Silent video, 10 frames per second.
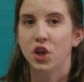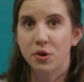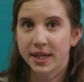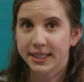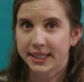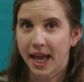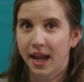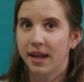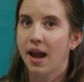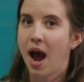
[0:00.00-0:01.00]
You can
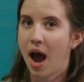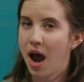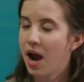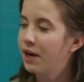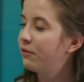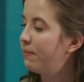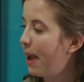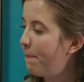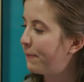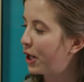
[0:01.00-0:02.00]
say, I
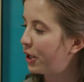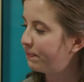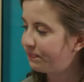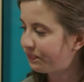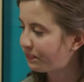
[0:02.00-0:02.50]
remember.